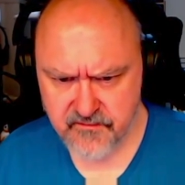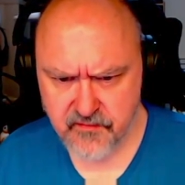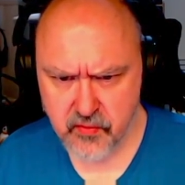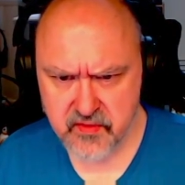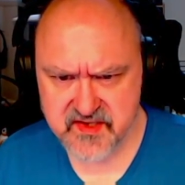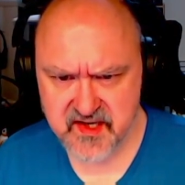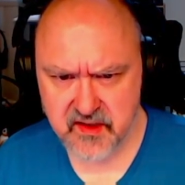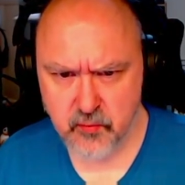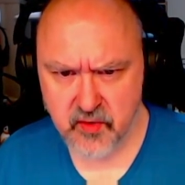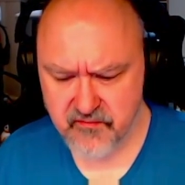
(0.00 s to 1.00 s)
4 is
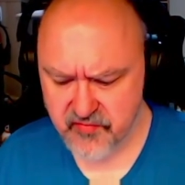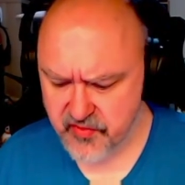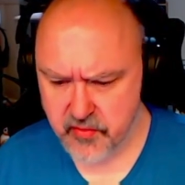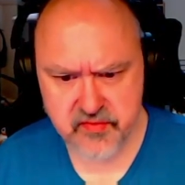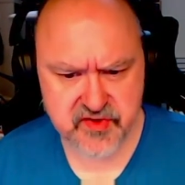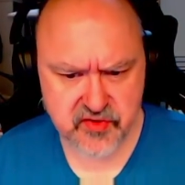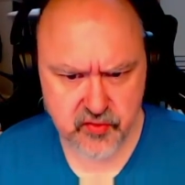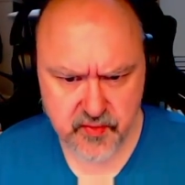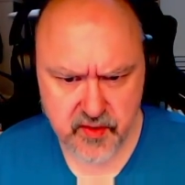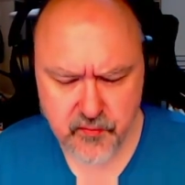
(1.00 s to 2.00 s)
in one of those
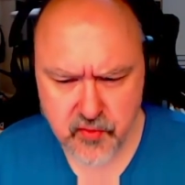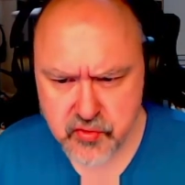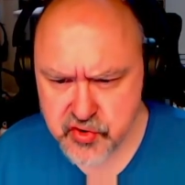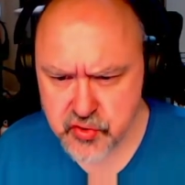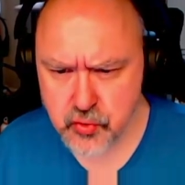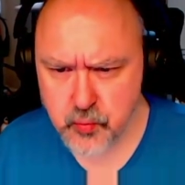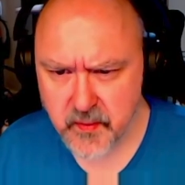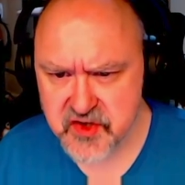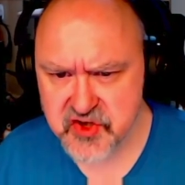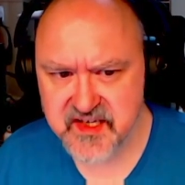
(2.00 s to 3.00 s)
two, but I'm not sure
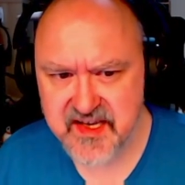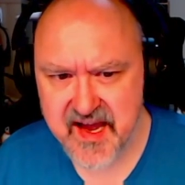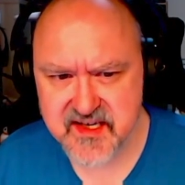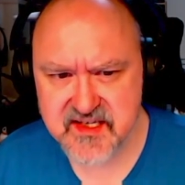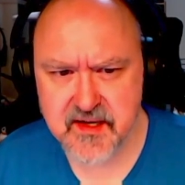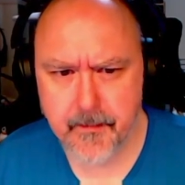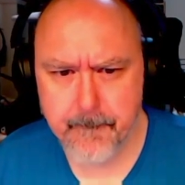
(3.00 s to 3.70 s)
which yet.